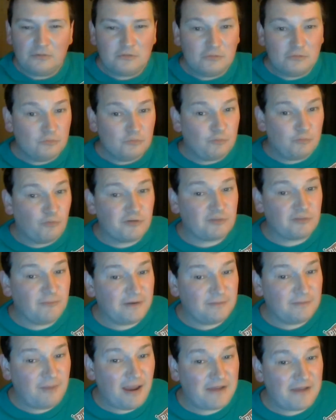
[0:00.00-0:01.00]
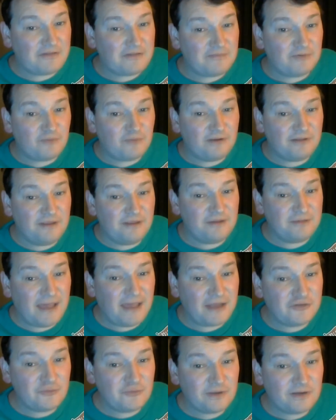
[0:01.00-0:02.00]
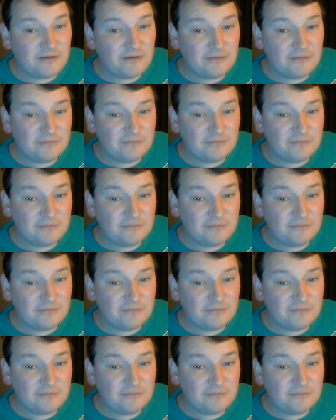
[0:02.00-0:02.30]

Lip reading: Reports of my demise have been greatly exaggerated.